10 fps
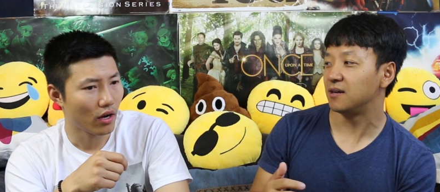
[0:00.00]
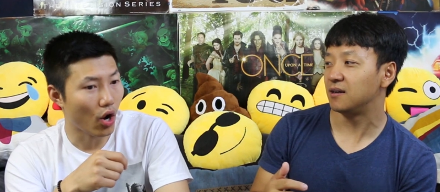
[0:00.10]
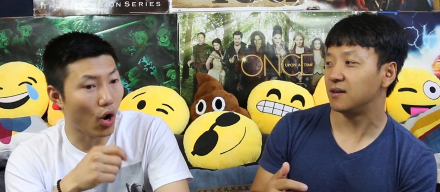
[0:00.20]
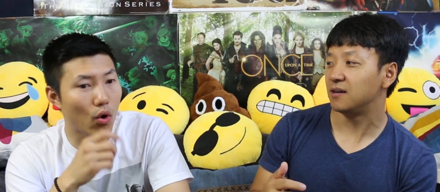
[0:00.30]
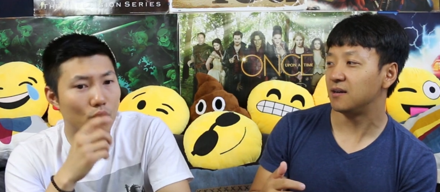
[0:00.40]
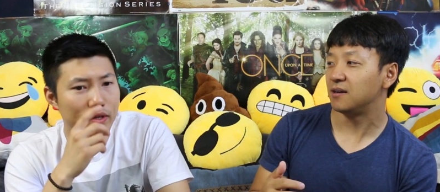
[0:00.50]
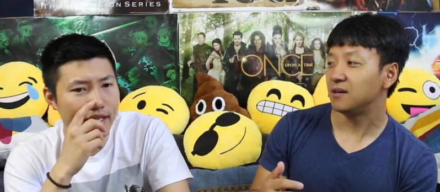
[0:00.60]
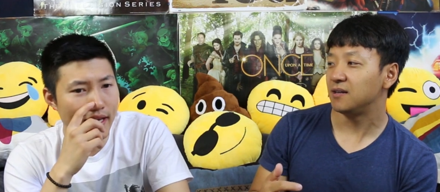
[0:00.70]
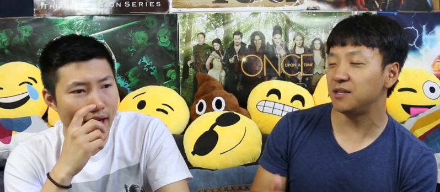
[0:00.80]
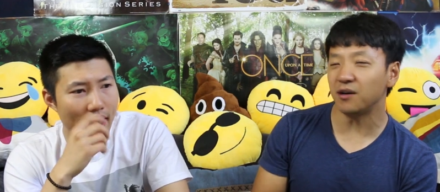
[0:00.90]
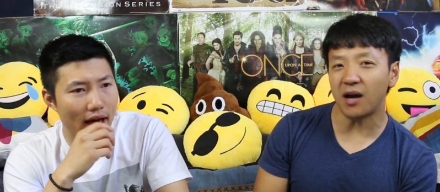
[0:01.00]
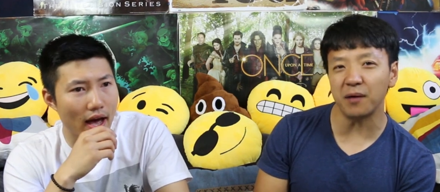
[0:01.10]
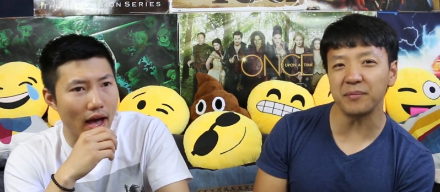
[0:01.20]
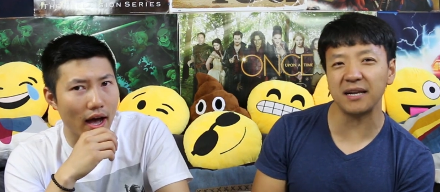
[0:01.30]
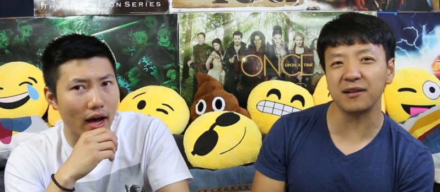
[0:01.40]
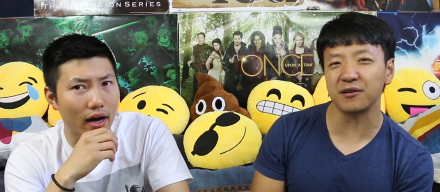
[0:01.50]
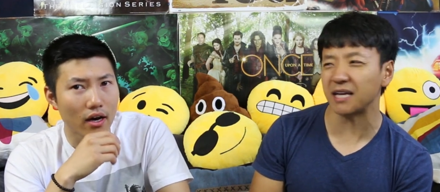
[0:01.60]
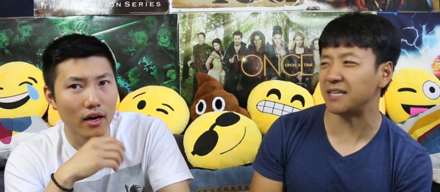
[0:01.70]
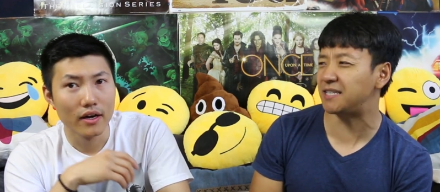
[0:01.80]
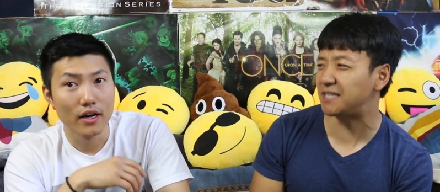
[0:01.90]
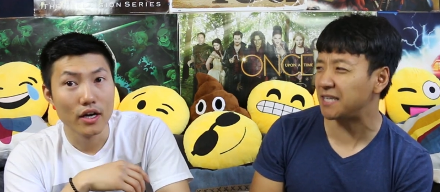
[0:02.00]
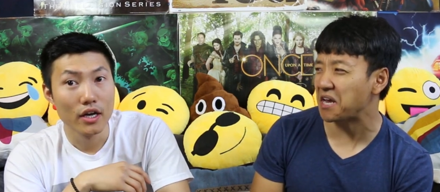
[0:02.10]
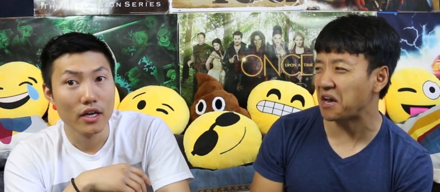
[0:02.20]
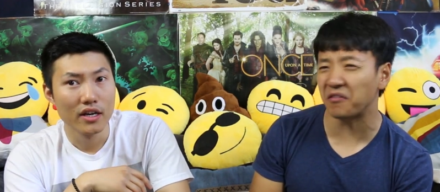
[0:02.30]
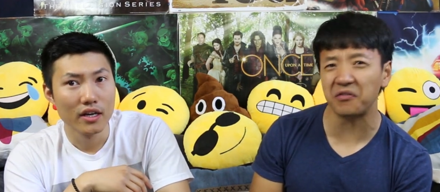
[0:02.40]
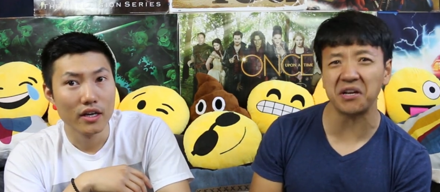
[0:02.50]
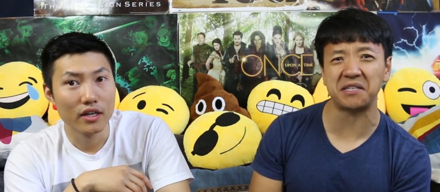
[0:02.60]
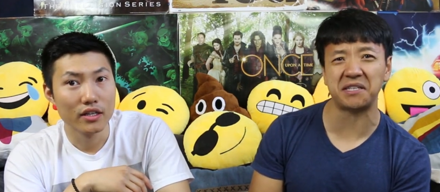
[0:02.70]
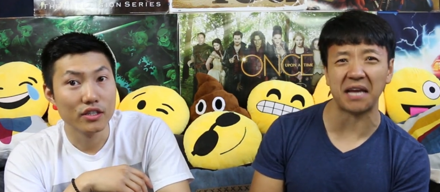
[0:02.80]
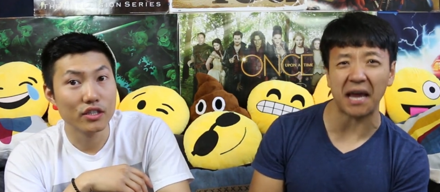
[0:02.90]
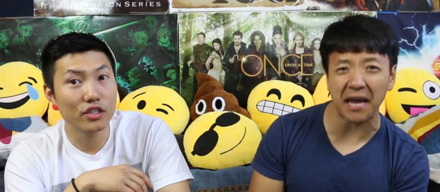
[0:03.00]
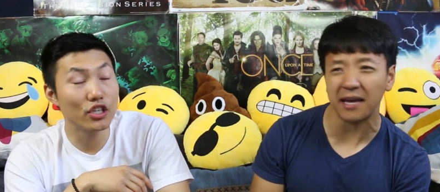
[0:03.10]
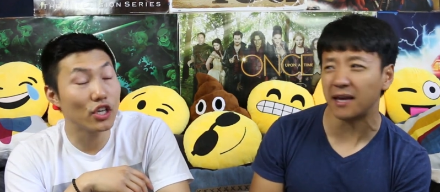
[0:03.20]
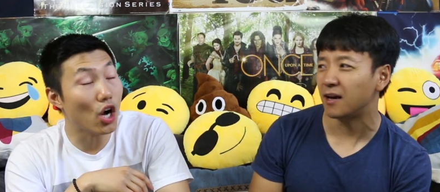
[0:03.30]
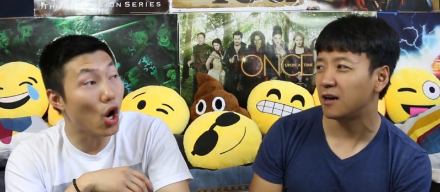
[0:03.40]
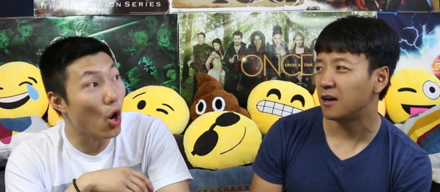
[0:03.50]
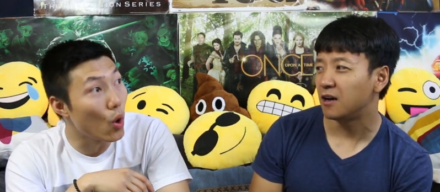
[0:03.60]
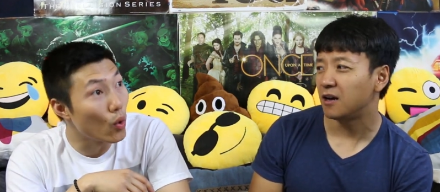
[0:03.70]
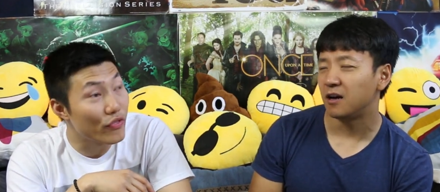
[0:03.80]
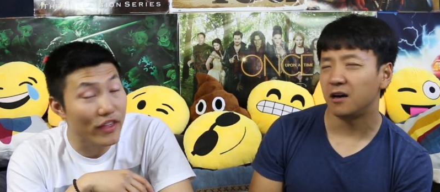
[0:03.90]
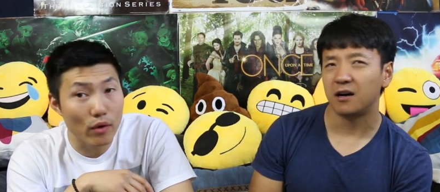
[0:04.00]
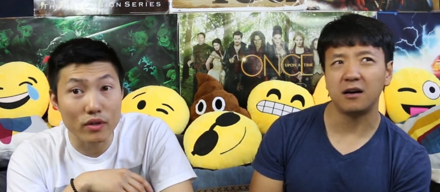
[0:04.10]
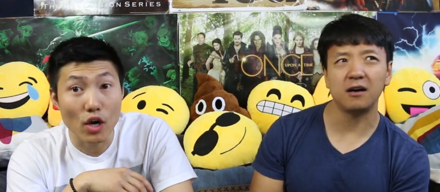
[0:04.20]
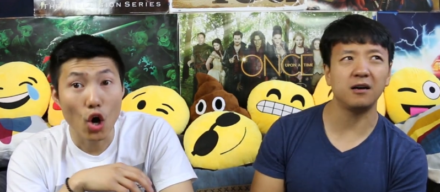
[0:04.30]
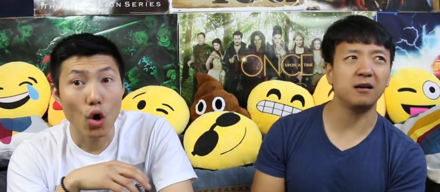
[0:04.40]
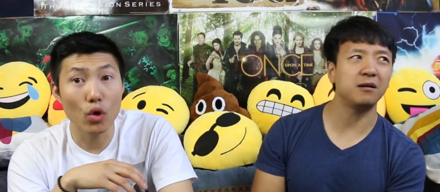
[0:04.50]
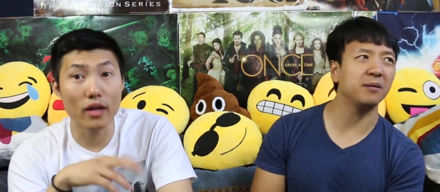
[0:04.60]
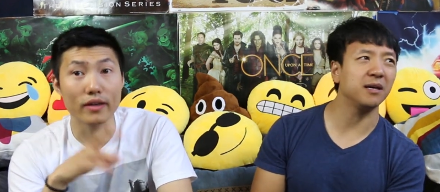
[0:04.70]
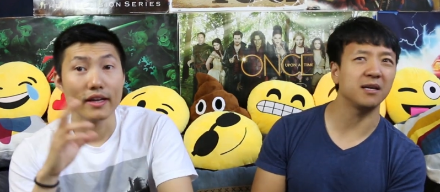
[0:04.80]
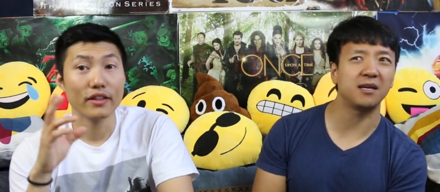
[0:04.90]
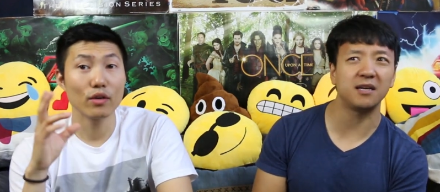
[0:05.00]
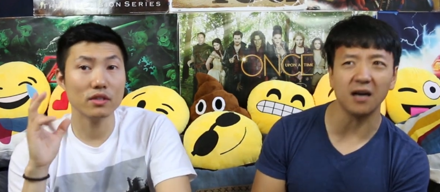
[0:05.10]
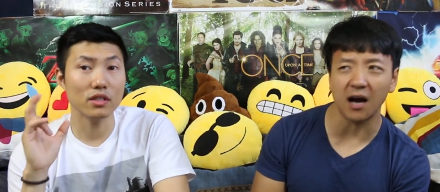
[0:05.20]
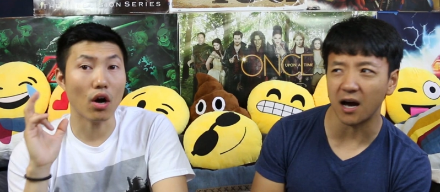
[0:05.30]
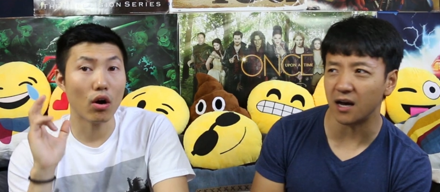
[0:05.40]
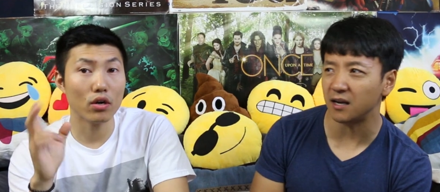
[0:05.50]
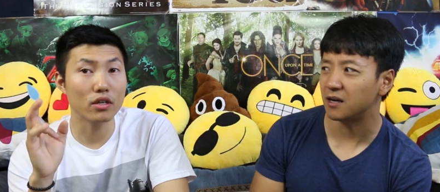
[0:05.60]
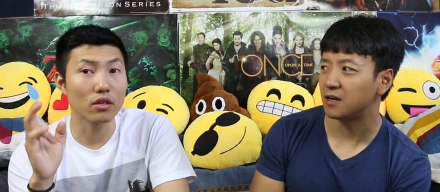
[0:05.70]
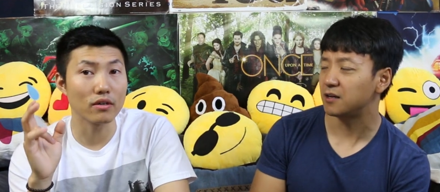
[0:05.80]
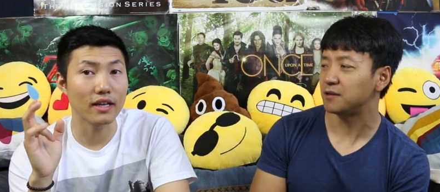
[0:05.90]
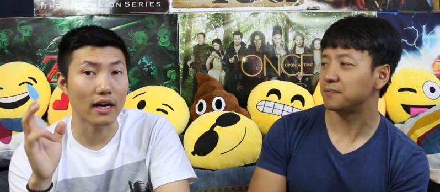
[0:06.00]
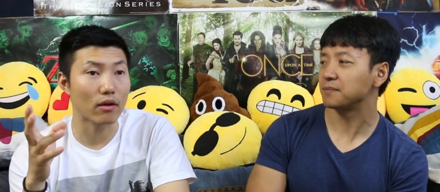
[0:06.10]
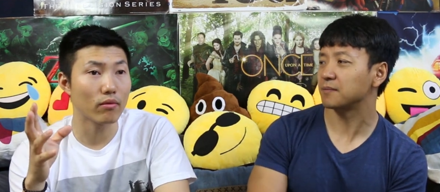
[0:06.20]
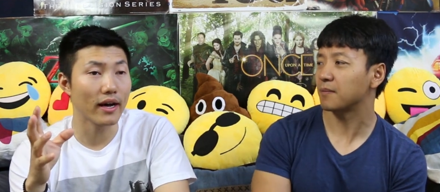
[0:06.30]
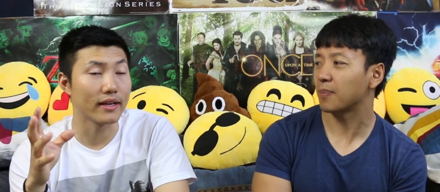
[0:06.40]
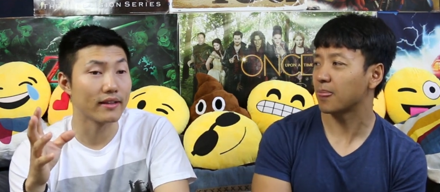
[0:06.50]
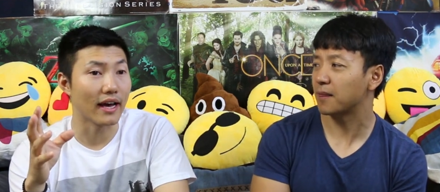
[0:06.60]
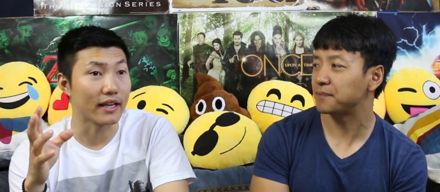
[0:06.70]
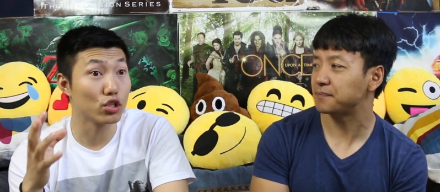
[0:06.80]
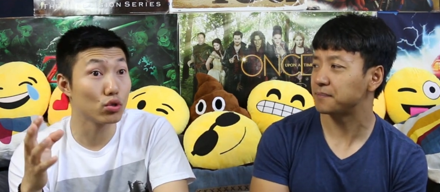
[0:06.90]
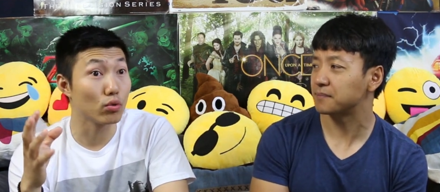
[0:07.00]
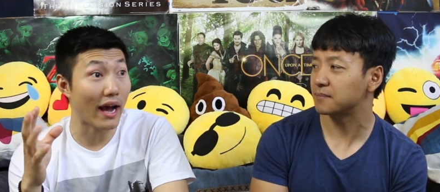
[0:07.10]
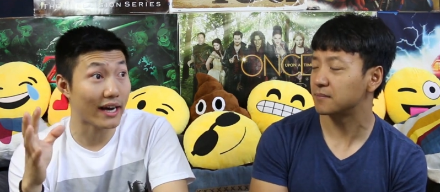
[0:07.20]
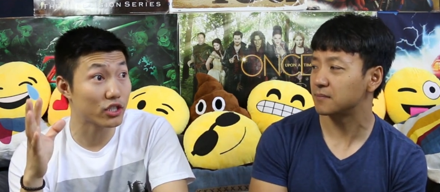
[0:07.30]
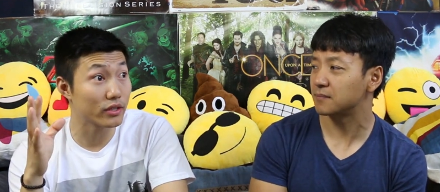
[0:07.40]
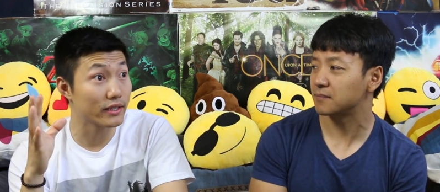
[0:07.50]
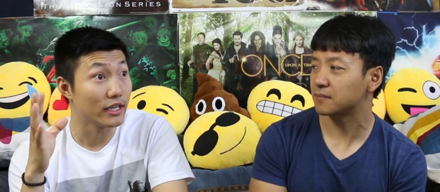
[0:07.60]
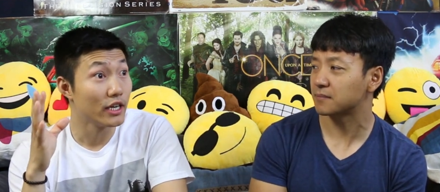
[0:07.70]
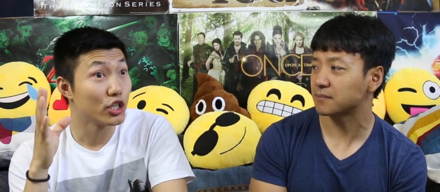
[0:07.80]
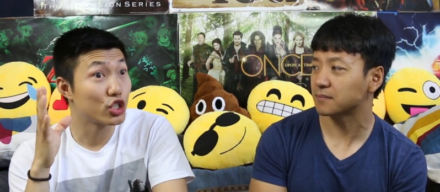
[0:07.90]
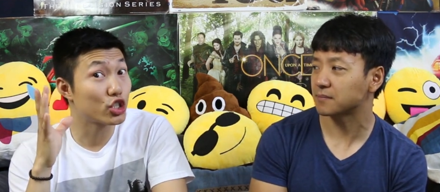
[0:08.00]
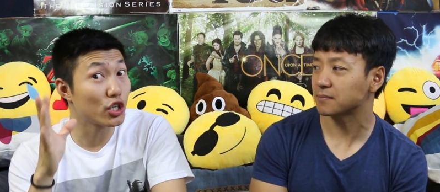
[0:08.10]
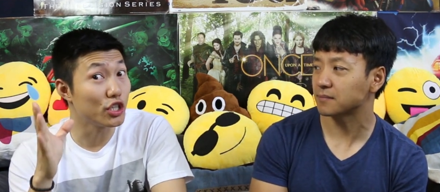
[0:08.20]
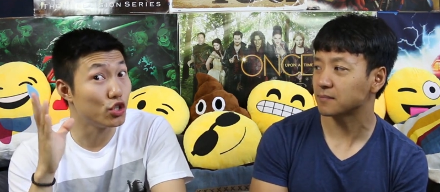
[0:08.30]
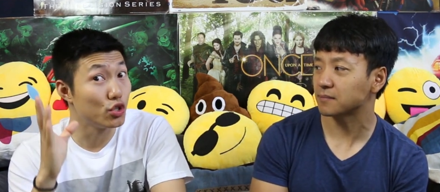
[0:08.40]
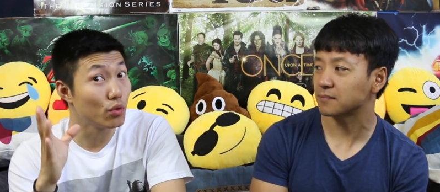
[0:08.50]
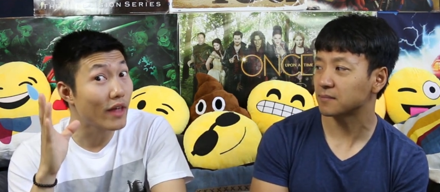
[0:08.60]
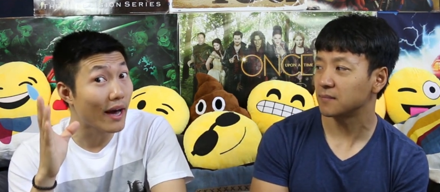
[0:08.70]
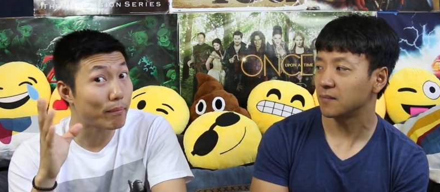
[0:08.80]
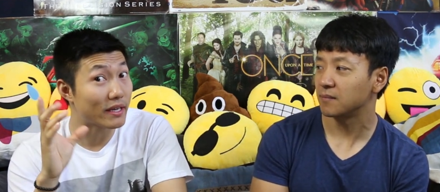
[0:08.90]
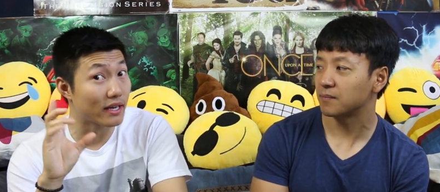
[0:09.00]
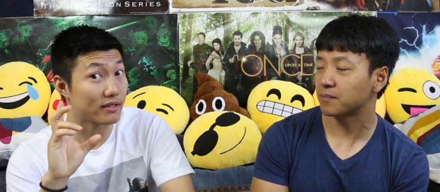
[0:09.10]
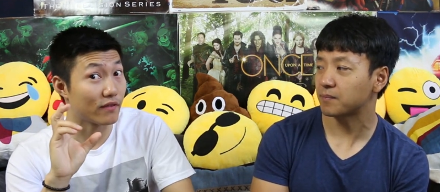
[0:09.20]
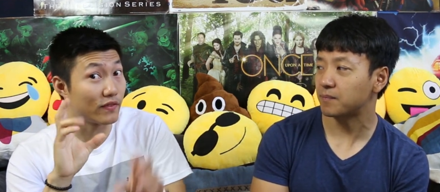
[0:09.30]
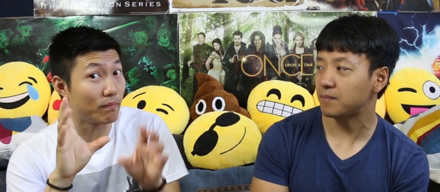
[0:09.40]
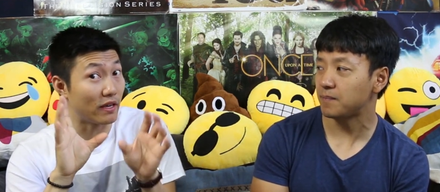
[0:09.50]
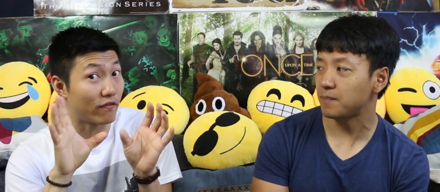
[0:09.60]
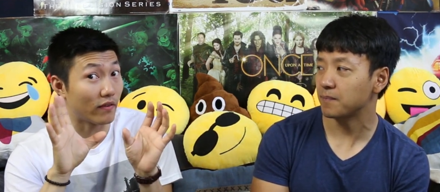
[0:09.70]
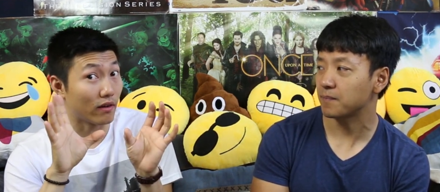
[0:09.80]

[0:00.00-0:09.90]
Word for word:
Speaker 1: Oh yeah! You know how many of those I see every day? Yo,
Speaker 2: there was hold on. There was an article that I read that you actually shouldn't do that because if if